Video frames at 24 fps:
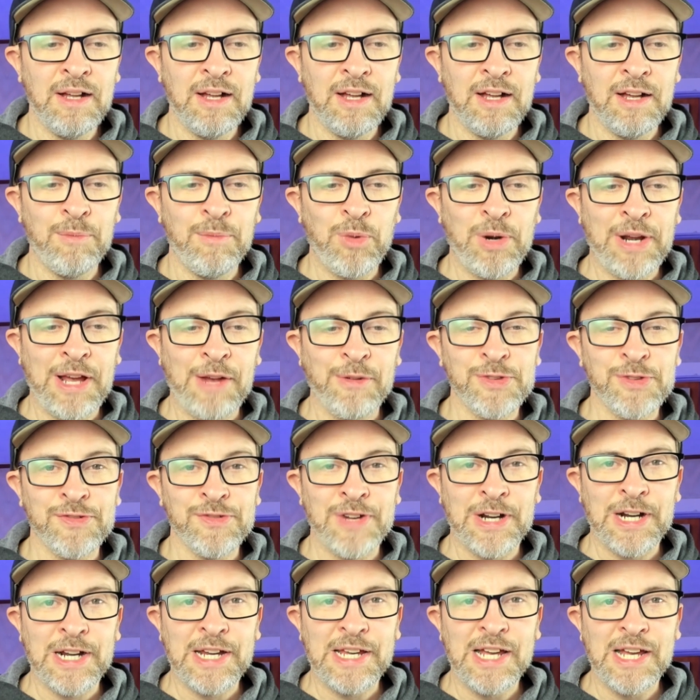when I was
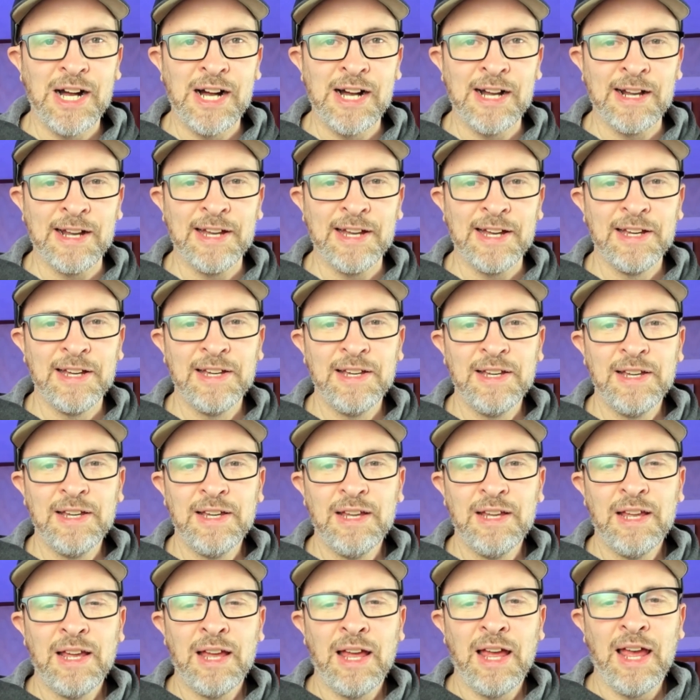very young,
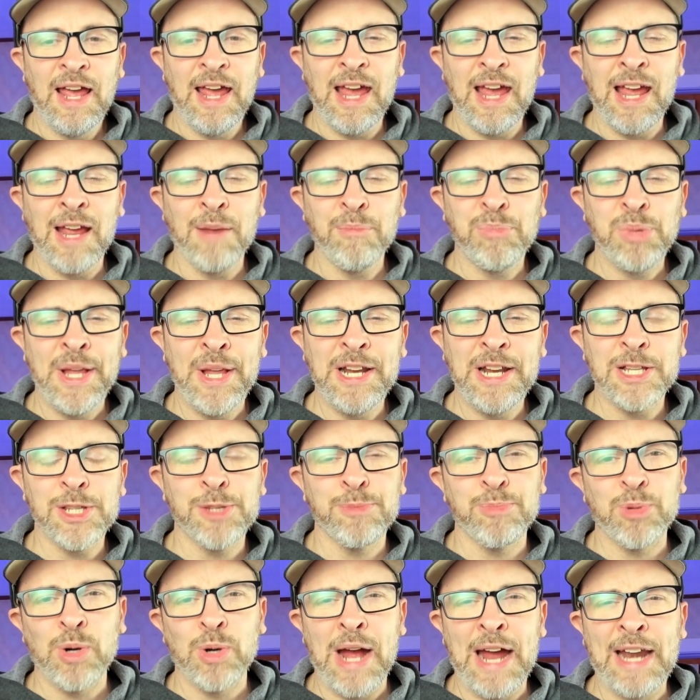and played it
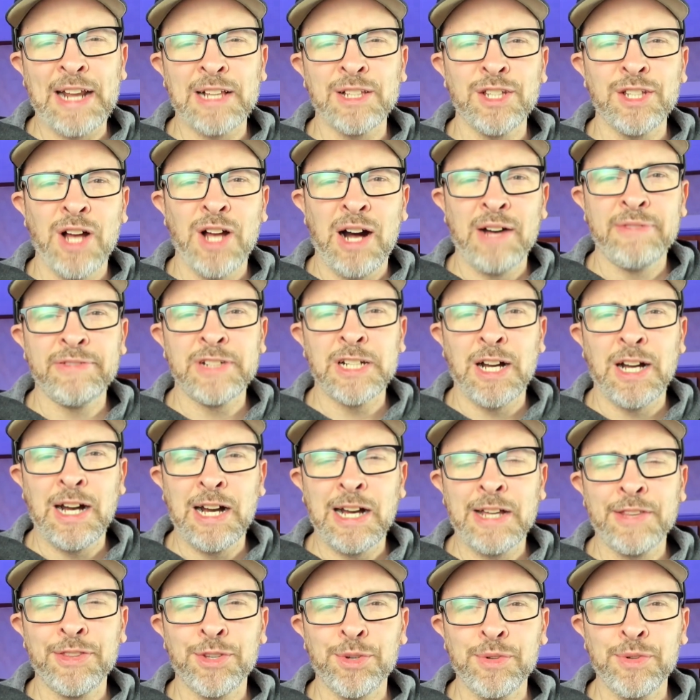sporadically off and
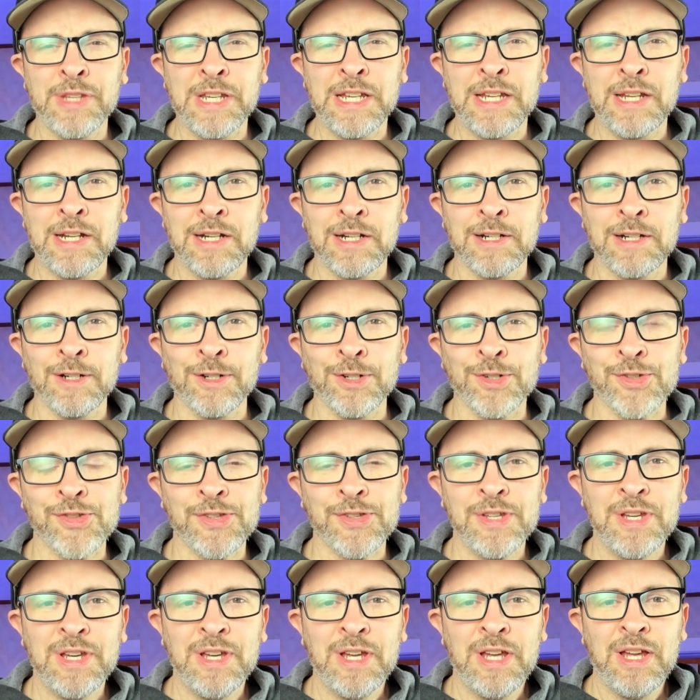on through the years.